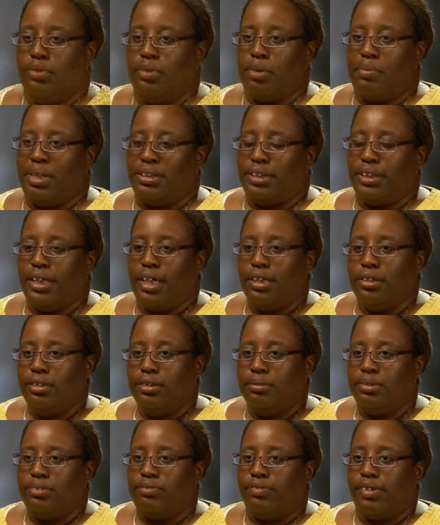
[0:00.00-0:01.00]
My
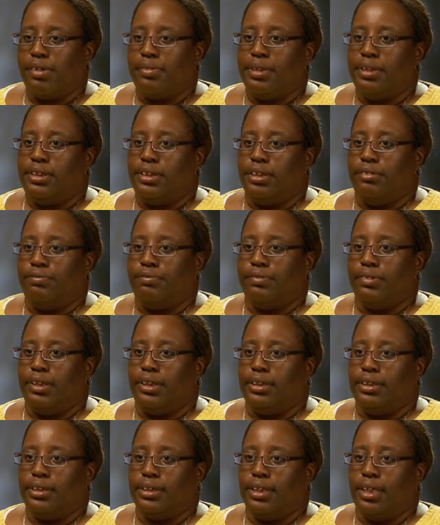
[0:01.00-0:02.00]
childhood was very
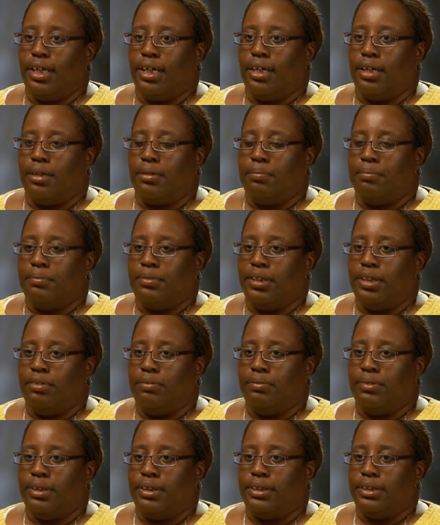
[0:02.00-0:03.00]
different. It
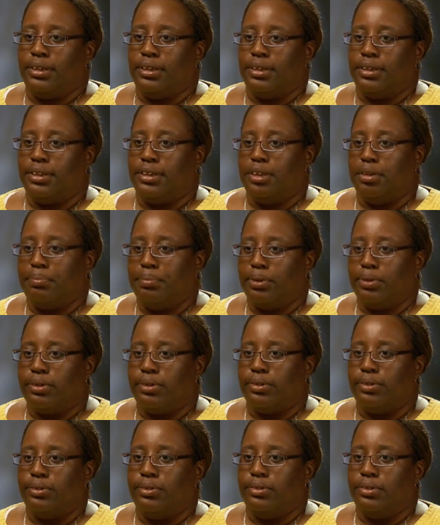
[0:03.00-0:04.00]
wasn't the
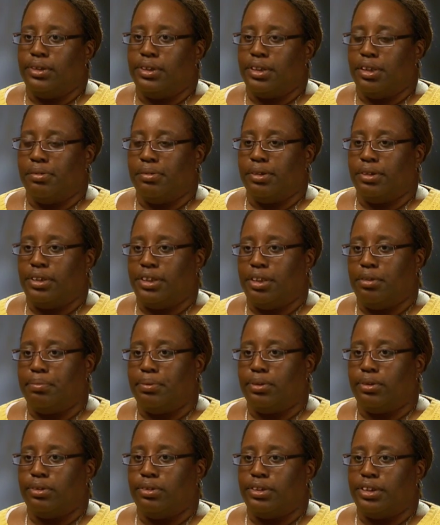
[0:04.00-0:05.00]
typical,
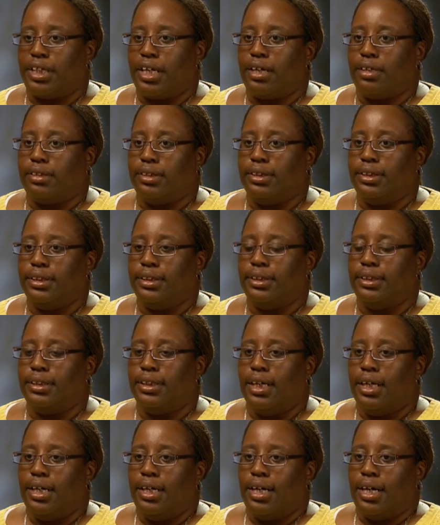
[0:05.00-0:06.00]
stereotypical
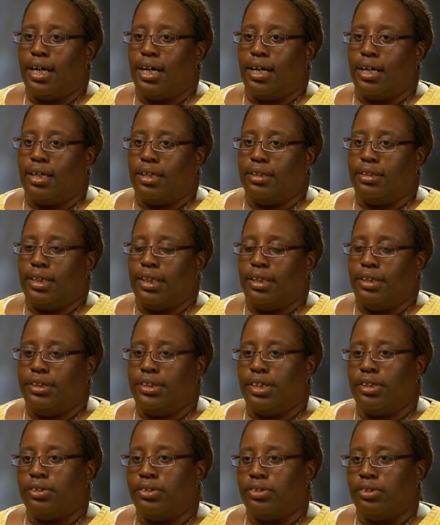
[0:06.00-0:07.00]
childhood that a
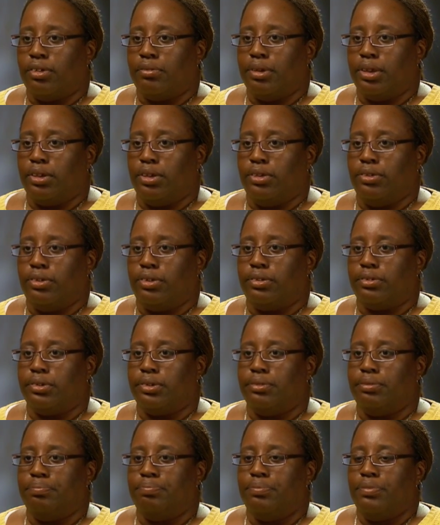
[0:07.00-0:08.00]
young girl would go
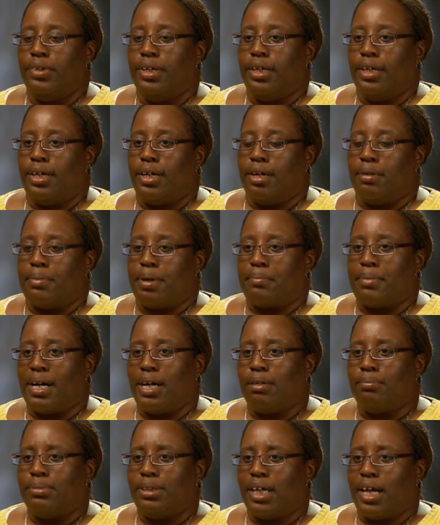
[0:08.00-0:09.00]
through. My
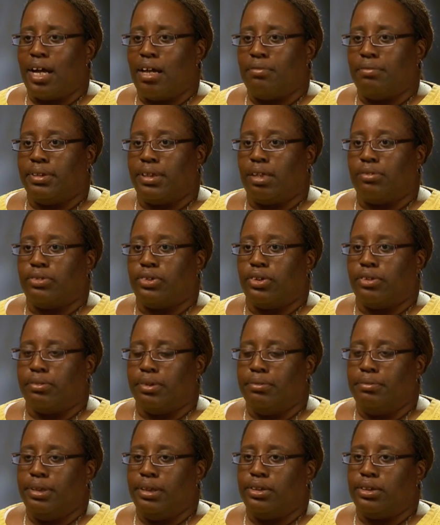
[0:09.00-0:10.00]
mom died when I was
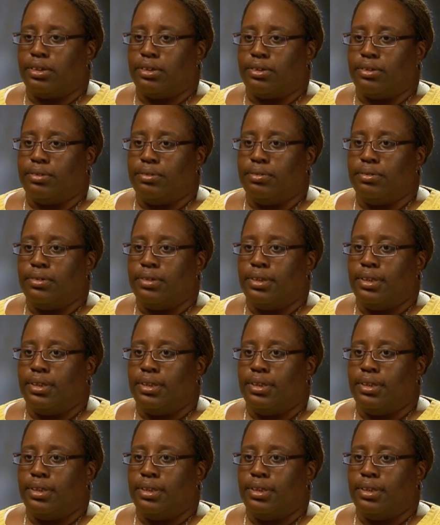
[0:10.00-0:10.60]
3 weeks old.